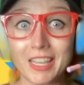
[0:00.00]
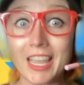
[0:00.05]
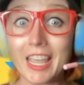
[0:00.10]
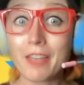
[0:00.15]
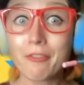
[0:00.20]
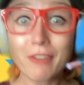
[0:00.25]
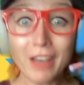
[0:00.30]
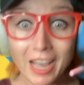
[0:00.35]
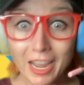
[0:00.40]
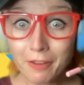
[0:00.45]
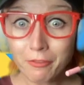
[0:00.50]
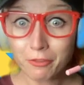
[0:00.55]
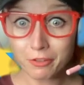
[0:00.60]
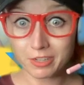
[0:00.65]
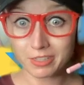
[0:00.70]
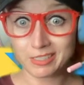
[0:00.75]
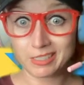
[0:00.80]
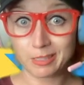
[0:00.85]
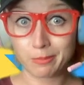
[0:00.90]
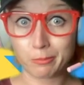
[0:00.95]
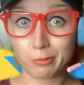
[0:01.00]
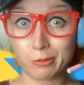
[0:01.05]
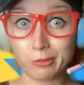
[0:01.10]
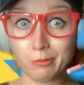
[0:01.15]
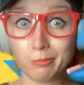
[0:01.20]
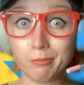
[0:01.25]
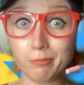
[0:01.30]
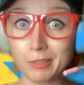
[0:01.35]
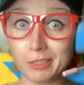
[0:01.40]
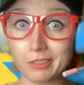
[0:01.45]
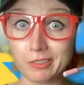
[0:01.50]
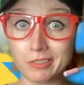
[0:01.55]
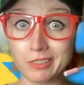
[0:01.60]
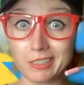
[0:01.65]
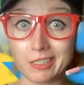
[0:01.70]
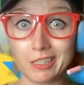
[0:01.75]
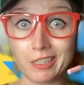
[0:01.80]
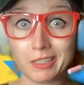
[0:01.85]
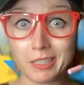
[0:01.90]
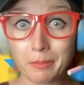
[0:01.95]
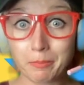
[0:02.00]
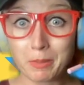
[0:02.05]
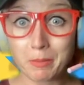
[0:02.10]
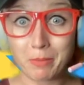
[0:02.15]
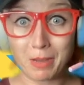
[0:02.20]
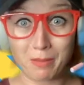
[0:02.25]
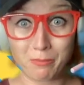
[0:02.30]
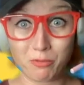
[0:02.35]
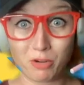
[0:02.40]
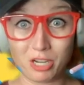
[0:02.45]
If I, for example, build a ClippyBot